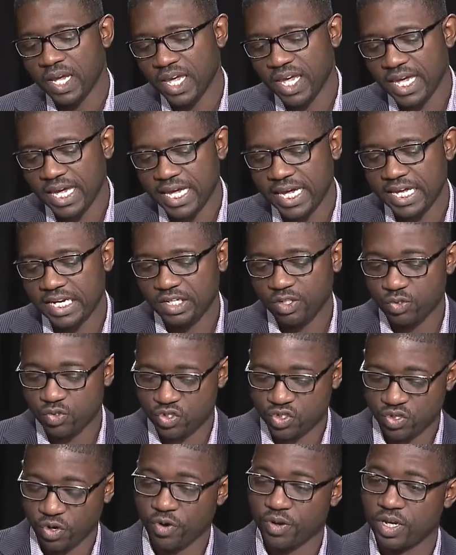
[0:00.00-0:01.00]
And you
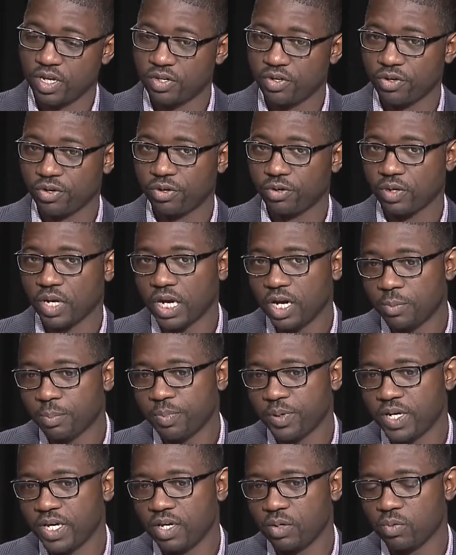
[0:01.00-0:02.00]
started your
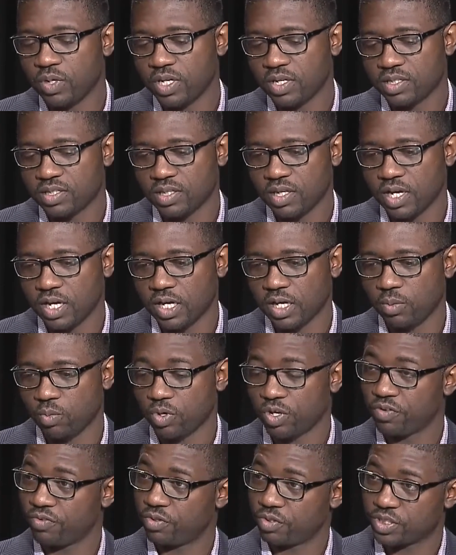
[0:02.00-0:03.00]
company with
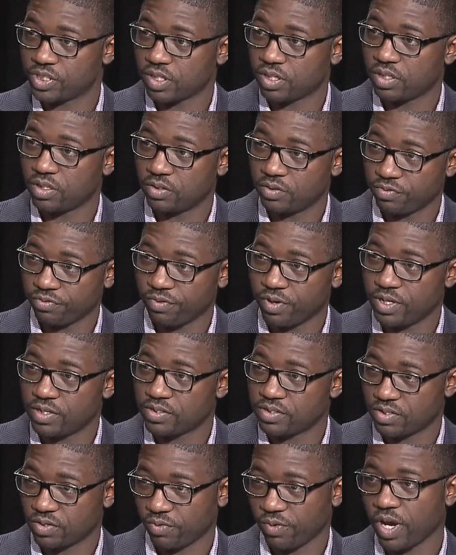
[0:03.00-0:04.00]
one of your childhood
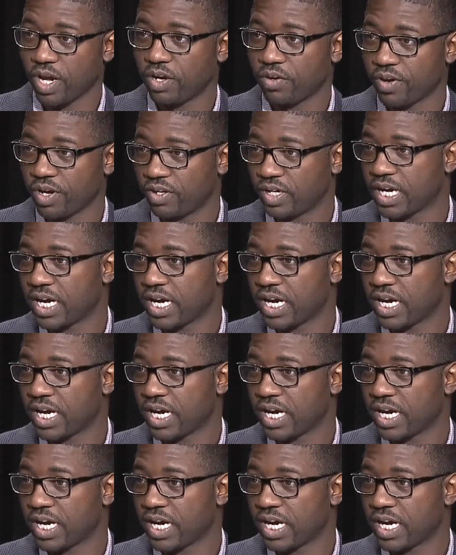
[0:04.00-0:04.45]
friends, Ryan, right?